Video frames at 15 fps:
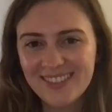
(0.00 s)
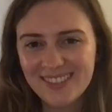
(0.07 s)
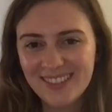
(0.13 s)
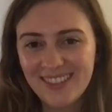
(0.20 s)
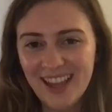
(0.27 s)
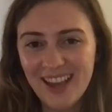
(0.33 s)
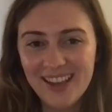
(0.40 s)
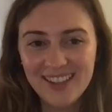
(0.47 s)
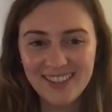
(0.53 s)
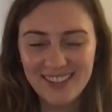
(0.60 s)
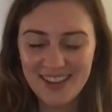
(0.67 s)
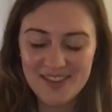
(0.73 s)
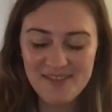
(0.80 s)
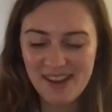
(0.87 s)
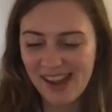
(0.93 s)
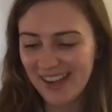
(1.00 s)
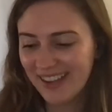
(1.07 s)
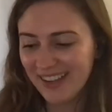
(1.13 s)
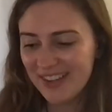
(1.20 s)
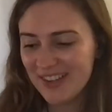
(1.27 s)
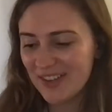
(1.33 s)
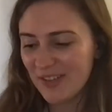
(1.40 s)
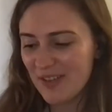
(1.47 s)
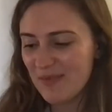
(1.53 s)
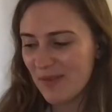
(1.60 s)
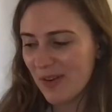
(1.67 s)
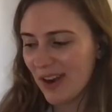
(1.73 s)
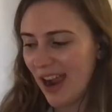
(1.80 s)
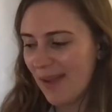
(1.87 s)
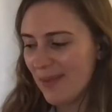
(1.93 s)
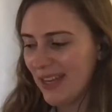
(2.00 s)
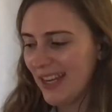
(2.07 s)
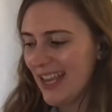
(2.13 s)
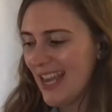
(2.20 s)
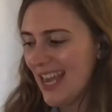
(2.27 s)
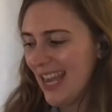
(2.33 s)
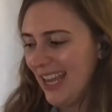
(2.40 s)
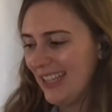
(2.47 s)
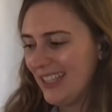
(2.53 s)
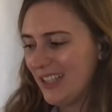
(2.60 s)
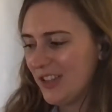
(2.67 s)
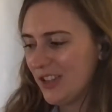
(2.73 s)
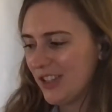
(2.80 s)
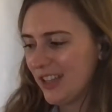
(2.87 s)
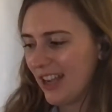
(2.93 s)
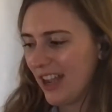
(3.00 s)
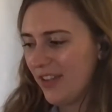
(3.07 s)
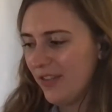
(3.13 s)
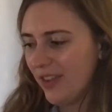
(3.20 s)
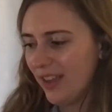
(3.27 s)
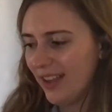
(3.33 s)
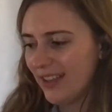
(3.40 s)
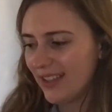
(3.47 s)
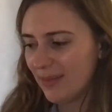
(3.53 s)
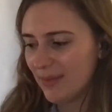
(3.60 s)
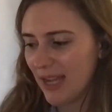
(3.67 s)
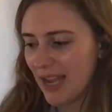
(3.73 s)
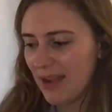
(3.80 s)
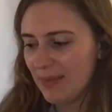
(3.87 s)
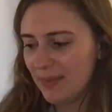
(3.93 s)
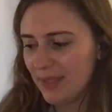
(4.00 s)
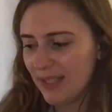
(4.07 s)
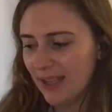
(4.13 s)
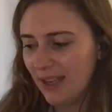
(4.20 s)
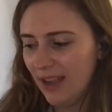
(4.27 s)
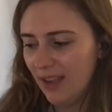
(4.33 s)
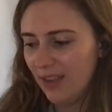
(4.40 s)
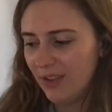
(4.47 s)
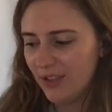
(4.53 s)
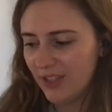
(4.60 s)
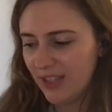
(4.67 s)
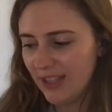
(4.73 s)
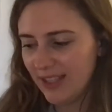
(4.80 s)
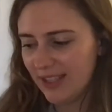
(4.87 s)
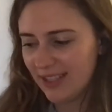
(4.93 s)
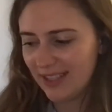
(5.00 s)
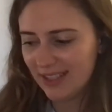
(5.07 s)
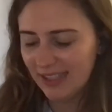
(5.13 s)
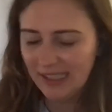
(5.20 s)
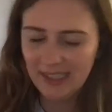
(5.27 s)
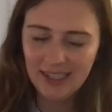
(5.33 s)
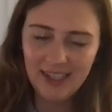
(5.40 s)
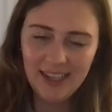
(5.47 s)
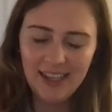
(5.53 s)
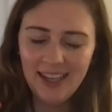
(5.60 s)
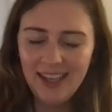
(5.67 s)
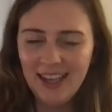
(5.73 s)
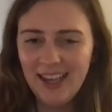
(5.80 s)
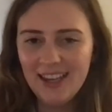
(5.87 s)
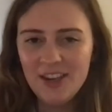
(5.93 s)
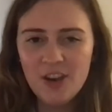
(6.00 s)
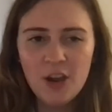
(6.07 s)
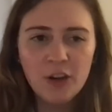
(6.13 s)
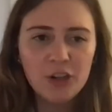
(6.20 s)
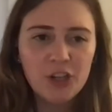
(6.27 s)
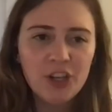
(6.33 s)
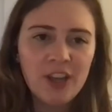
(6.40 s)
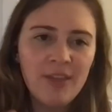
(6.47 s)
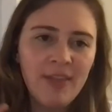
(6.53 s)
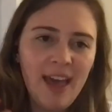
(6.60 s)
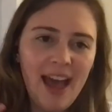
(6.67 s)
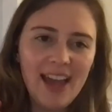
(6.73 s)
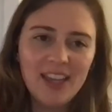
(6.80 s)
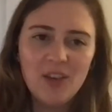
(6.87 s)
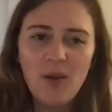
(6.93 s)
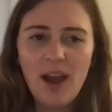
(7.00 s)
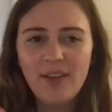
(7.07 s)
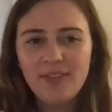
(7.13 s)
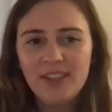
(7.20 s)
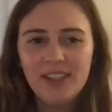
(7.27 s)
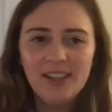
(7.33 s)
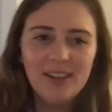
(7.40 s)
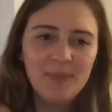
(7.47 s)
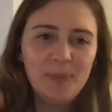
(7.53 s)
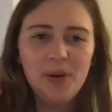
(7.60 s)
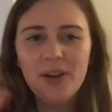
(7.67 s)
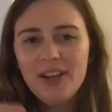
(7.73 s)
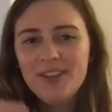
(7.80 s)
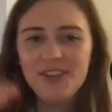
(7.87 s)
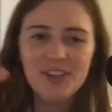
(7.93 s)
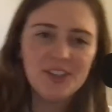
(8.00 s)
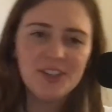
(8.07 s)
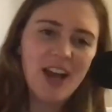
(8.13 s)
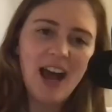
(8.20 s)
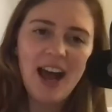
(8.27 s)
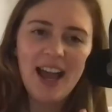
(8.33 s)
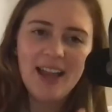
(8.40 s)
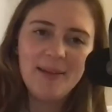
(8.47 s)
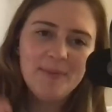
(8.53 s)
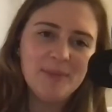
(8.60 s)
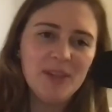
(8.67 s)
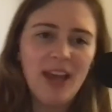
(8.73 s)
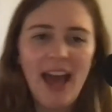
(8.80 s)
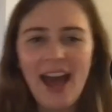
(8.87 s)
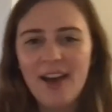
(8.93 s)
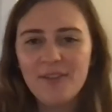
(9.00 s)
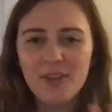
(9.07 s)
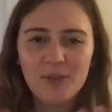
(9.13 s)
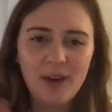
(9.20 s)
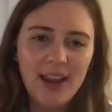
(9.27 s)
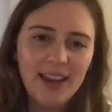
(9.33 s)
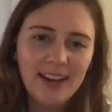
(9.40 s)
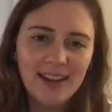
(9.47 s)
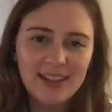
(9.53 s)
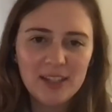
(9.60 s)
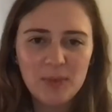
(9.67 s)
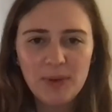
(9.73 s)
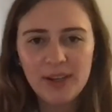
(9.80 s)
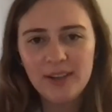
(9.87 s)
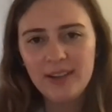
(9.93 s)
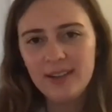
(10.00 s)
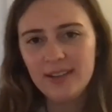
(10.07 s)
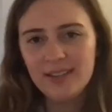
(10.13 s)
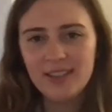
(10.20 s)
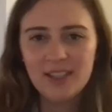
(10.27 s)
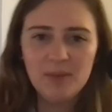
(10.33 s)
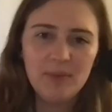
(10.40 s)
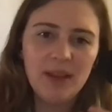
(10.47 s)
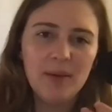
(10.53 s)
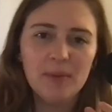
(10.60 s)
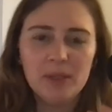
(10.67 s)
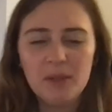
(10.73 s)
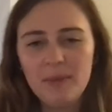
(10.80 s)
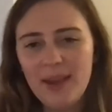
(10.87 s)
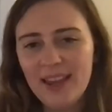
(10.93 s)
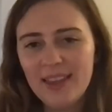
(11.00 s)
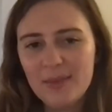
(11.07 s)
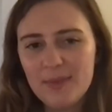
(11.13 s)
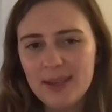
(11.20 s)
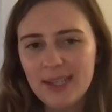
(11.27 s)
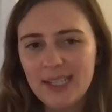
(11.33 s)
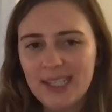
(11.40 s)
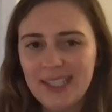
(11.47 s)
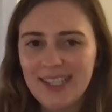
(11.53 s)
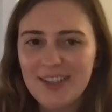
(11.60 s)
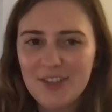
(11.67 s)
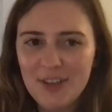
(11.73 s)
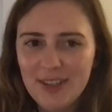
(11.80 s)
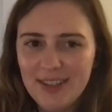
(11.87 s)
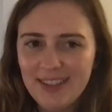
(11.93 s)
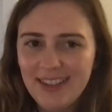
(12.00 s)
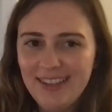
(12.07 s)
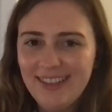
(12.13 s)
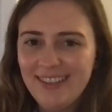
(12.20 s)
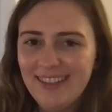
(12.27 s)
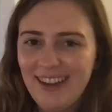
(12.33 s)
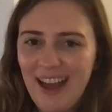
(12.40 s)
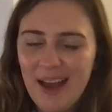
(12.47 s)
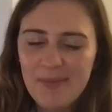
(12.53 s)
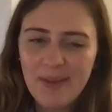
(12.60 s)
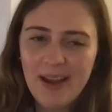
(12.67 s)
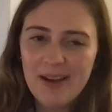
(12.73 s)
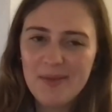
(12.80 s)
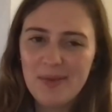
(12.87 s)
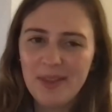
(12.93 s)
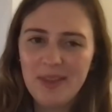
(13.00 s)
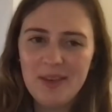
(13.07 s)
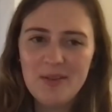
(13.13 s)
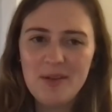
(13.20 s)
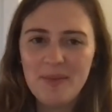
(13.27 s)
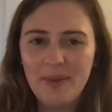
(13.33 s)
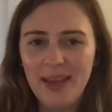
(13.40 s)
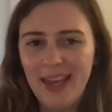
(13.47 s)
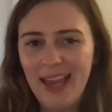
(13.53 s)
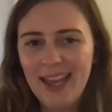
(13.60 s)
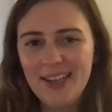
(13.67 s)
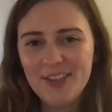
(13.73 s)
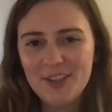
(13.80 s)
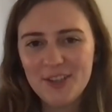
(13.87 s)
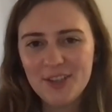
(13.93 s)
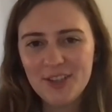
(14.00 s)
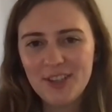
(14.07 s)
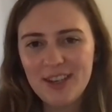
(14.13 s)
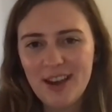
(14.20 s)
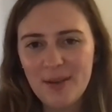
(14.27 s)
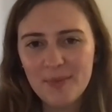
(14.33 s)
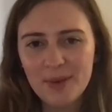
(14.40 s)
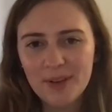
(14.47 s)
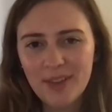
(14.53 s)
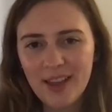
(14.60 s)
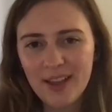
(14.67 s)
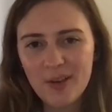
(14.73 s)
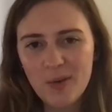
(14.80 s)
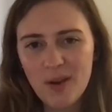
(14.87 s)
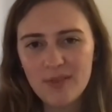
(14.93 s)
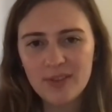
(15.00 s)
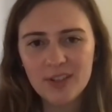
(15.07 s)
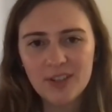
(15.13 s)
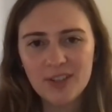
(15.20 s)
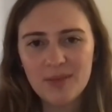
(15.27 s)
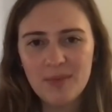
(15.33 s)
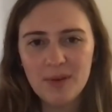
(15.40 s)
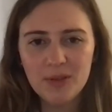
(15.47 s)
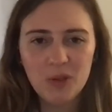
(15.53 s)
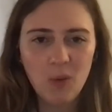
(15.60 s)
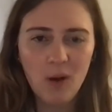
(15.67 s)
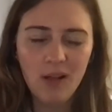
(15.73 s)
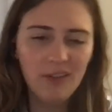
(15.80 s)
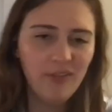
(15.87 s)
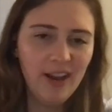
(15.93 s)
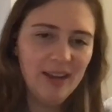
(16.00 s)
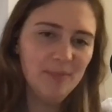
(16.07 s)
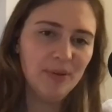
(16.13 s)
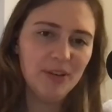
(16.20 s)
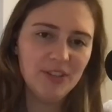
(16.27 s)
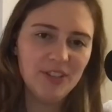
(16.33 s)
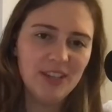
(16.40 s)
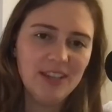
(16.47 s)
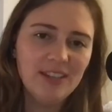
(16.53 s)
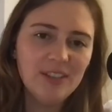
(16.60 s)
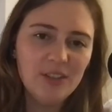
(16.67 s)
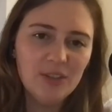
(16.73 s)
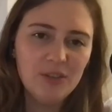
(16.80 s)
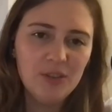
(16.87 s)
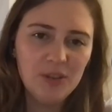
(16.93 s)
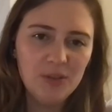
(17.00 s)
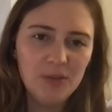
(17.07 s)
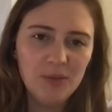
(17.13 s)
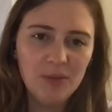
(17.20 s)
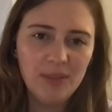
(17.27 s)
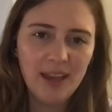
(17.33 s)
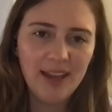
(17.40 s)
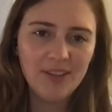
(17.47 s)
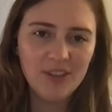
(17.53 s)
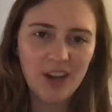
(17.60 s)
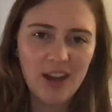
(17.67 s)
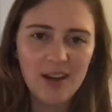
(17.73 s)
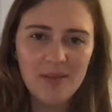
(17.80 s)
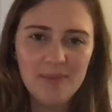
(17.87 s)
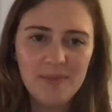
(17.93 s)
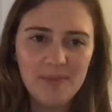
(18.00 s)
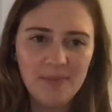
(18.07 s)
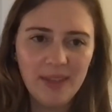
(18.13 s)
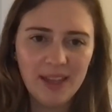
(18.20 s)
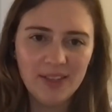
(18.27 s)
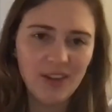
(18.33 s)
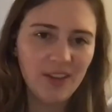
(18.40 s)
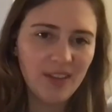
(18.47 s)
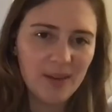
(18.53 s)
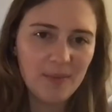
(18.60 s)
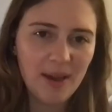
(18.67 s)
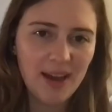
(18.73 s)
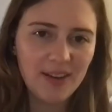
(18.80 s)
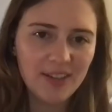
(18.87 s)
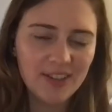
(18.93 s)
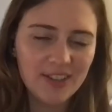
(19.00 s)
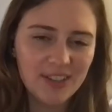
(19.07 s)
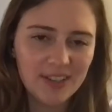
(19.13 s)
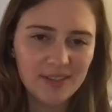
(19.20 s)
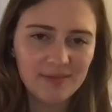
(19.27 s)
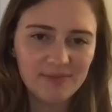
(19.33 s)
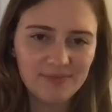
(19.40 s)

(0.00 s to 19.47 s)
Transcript: Yeah, no, I couldn't agree more. I mean, it's interesting. I feel like sometimes there's this notion that you have to put in your time to have the right experience to be able to make the big decisions and i'm kind of with you i'm like age is just a number like whoever is the most qualified person to do that job that's all that matters